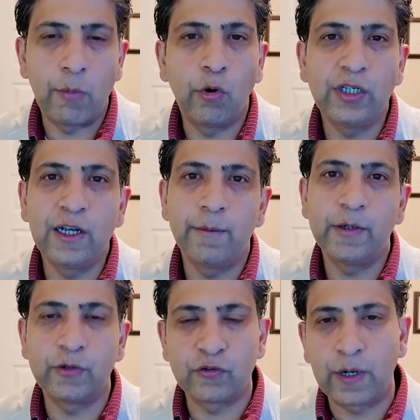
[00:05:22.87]
Now, Modi
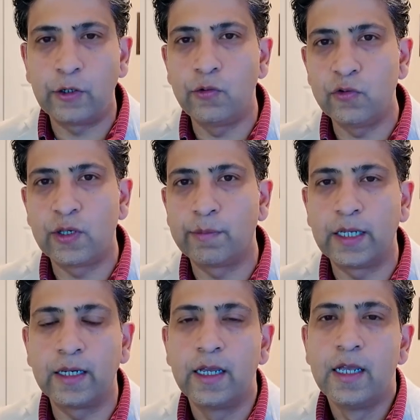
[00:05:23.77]
government was trying to do
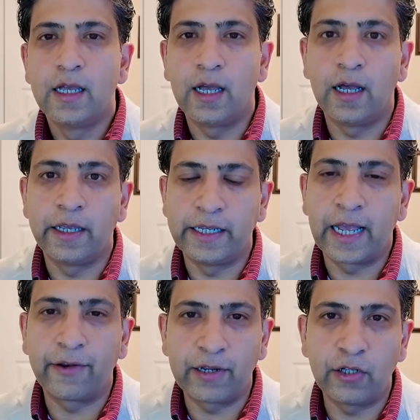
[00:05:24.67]
something in
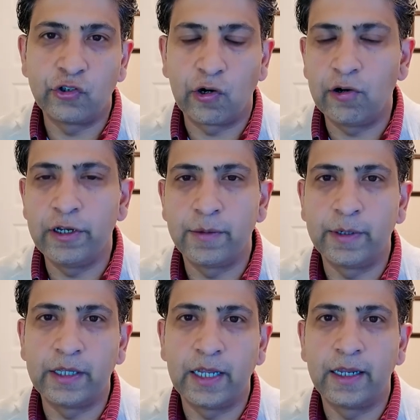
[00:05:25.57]
agriculture earlier,
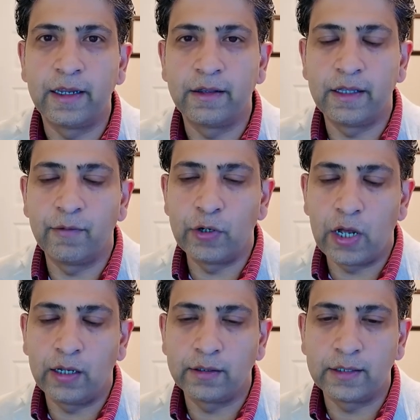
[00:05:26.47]
but they were
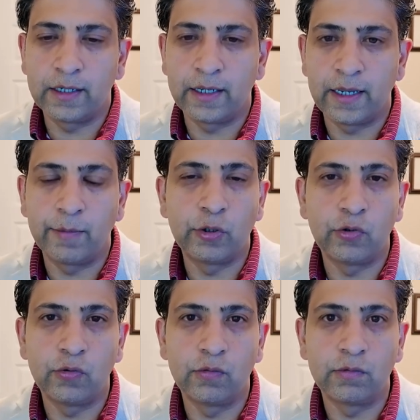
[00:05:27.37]
not able
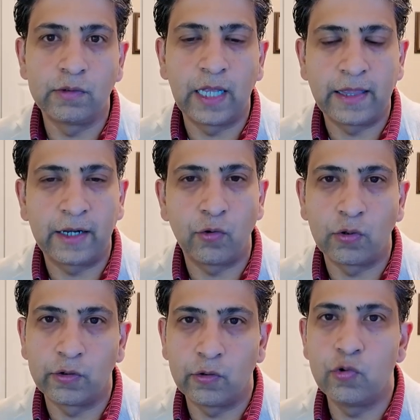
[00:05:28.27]
to get that
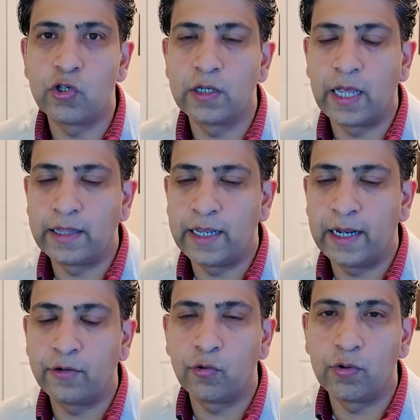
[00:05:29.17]
to conclusion, and they
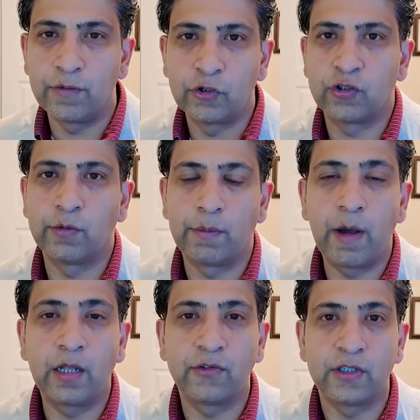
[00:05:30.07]
had to reverse some of the
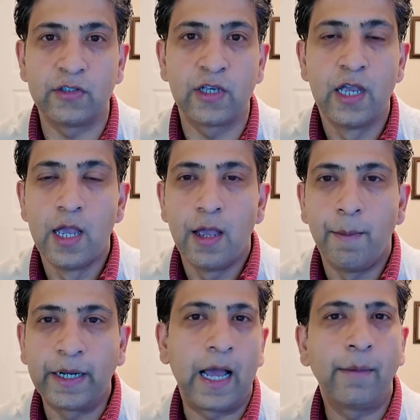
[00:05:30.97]
policies.
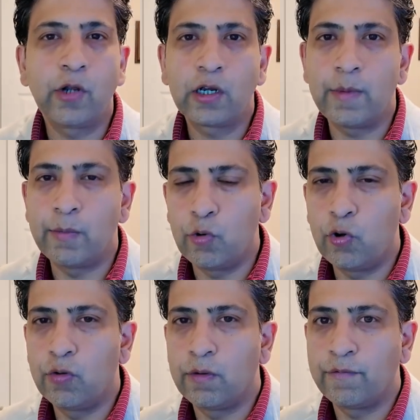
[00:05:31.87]
But I'm talking about
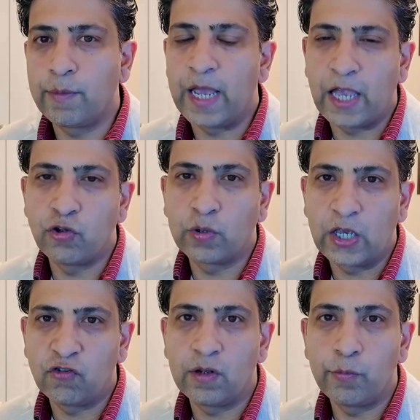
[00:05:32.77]
more from an
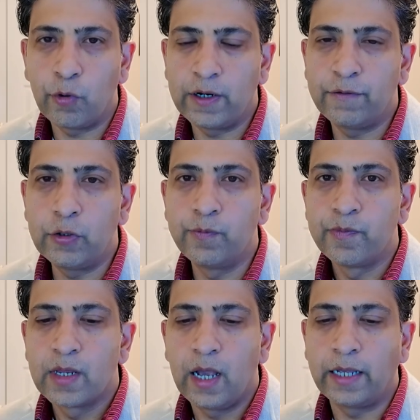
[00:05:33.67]
educational point of view.
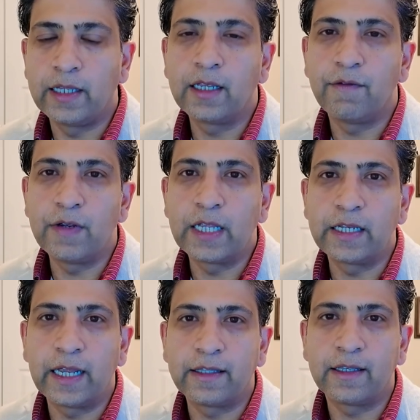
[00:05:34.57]
I think if we
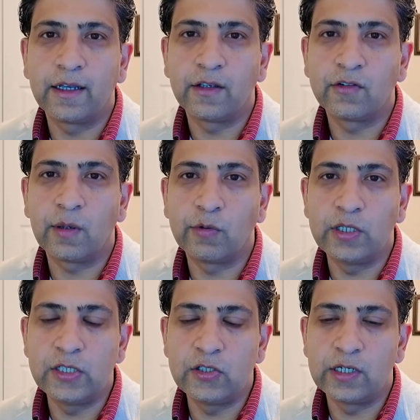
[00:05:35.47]
can get some of
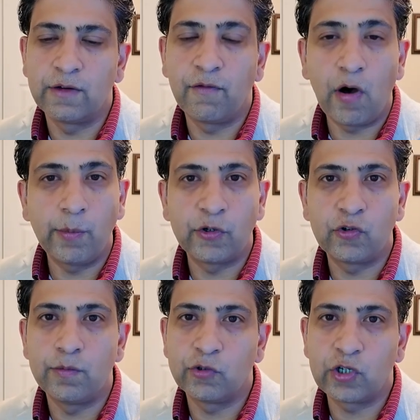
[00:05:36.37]
these farmers
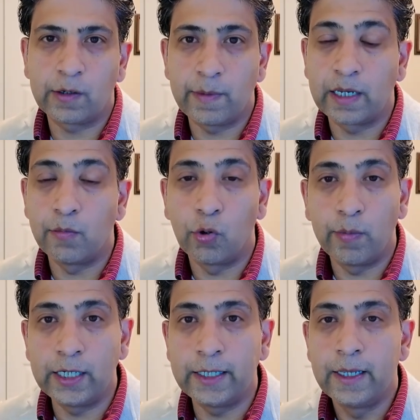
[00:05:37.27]
to start making more
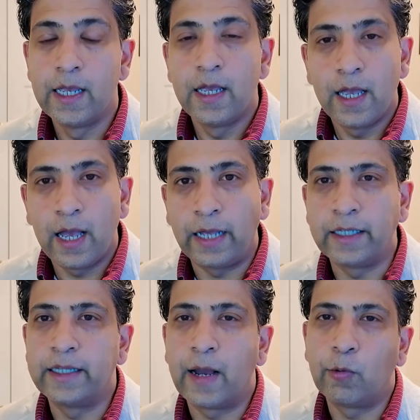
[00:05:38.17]
money, I
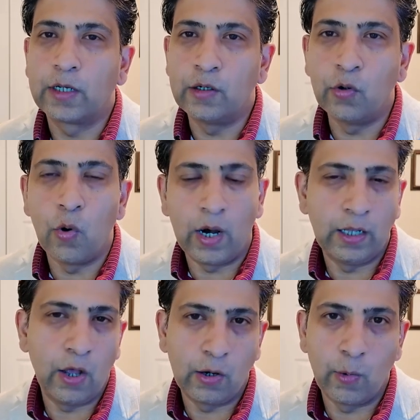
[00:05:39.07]
think that will go
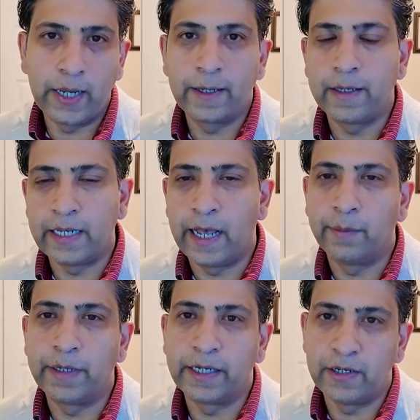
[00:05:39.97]
a long way in
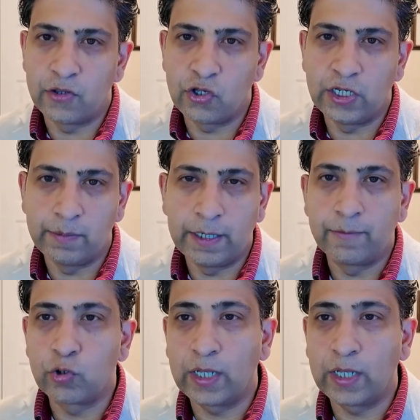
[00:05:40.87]
helping India's GDP.